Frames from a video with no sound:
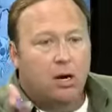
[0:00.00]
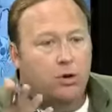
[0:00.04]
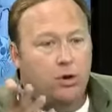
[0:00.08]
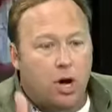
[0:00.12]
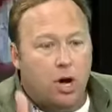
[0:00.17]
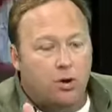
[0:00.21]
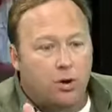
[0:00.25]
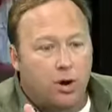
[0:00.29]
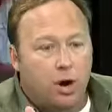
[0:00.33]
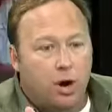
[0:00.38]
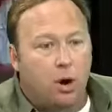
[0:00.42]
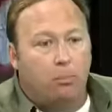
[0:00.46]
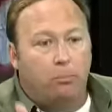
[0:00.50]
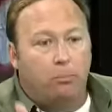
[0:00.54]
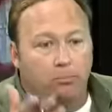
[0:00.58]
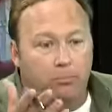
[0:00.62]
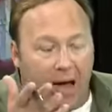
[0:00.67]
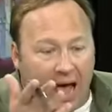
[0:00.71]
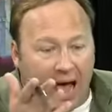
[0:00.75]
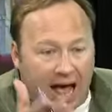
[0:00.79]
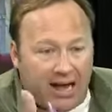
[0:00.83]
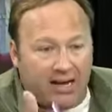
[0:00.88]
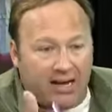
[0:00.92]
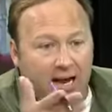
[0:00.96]
No, no, no.
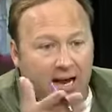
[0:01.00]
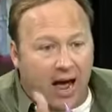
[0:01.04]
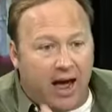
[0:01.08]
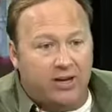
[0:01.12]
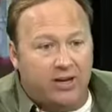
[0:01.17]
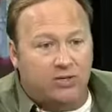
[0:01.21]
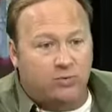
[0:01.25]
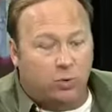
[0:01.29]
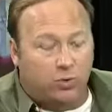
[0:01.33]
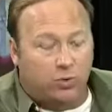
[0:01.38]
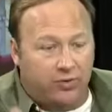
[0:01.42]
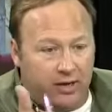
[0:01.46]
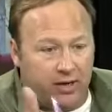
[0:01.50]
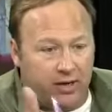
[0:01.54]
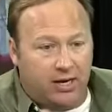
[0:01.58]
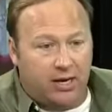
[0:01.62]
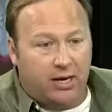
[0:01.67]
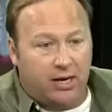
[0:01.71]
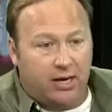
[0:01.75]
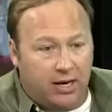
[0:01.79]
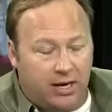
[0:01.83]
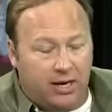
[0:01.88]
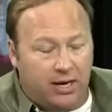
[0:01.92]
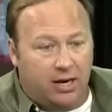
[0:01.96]
Bad guys will then
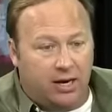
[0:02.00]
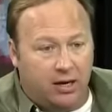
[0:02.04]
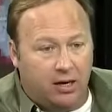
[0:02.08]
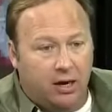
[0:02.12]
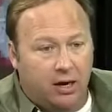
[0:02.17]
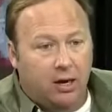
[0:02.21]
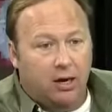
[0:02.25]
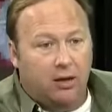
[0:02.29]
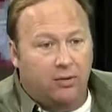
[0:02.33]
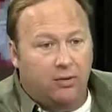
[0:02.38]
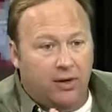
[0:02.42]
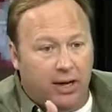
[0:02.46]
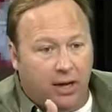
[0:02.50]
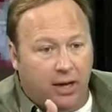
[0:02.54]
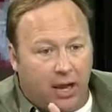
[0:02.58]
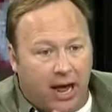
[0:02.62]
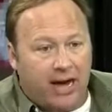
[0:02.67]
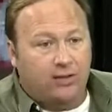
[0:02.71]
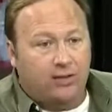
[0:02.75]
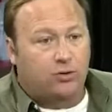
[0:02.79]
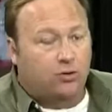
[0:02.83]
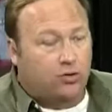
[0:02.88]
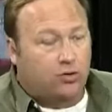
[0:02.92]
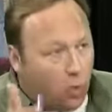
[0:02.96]
get in that
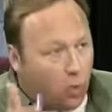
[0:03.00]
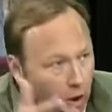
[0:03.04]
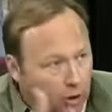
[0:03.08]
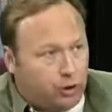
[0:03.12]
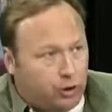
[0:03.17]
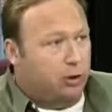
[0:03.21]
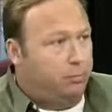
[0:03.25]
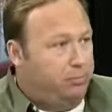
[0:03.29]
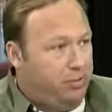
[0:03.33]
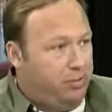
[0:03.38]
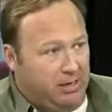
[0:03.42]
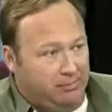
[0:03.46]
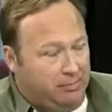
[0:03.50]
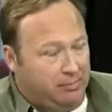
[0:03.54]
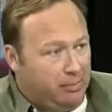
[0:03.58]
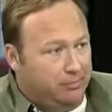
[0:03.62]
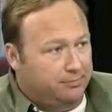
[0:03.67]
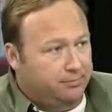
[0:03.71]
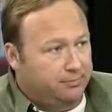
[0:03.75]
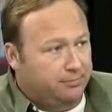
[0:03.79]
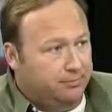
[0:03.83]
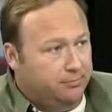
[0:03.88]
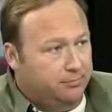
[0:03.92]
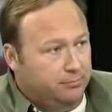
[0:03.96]
like to torture people.